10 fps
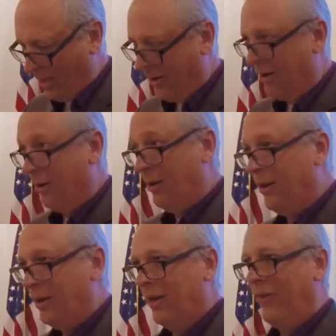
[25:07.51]

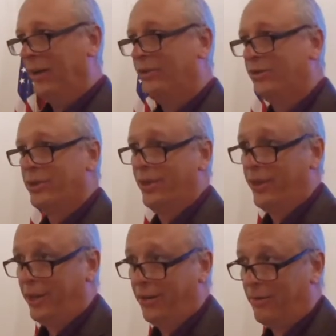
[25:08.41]
If I just sit
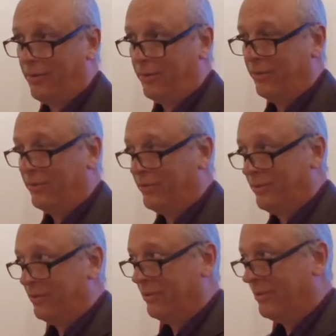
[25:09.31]
there
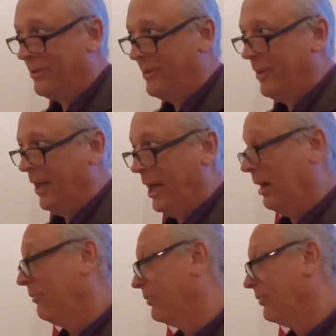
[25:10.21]
and I'm